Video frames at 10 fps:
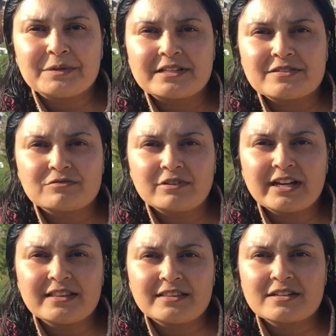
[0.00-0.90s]
There's
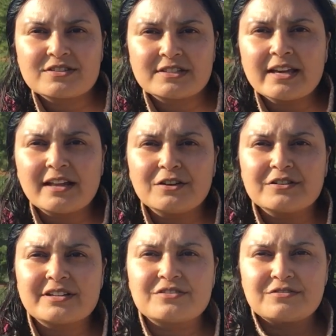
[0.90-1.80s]
red, there's yellow,
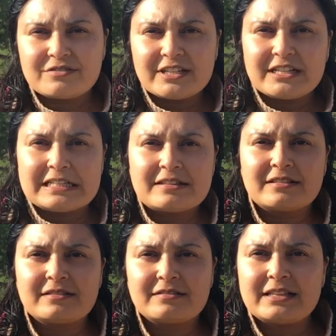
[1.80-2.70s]
there's
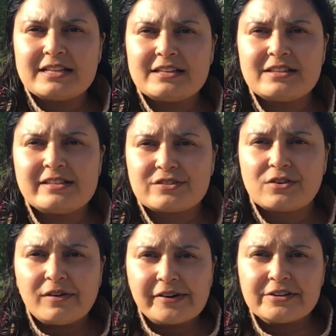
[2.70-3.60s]
green, there's
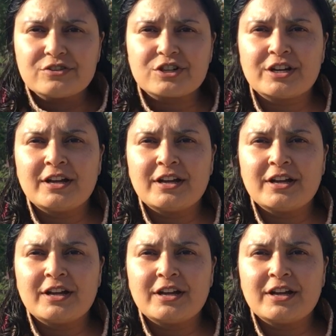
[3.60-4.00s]
orange.